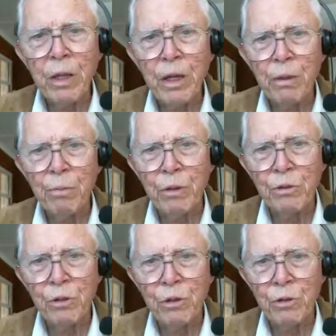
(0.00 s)
help
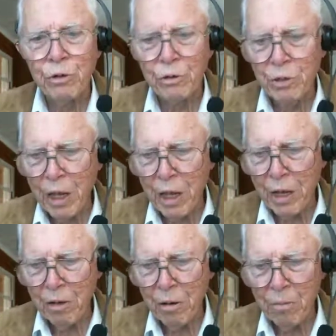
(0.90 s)
us
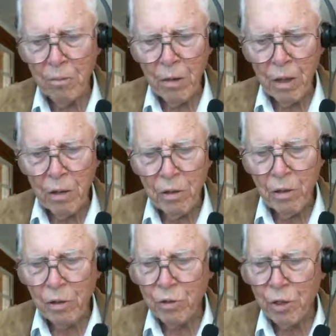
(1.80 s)
understand
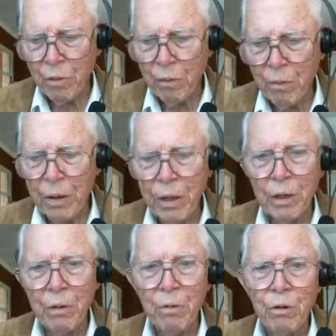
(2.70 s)
the
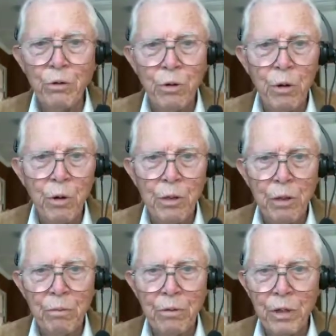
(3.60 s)
temporomandibular joint
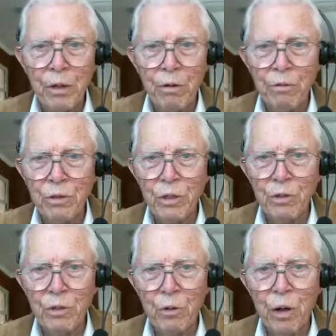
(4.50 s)
themselves,
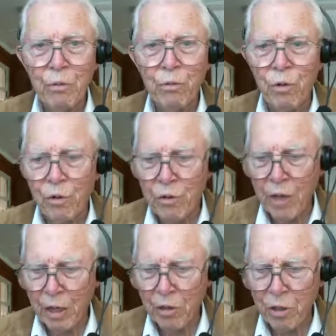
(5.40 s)
and so I want to
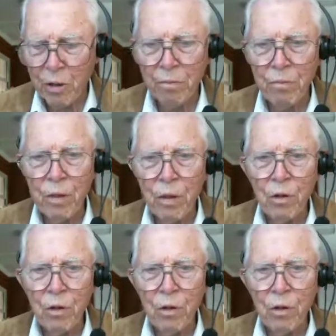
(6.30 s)
thank them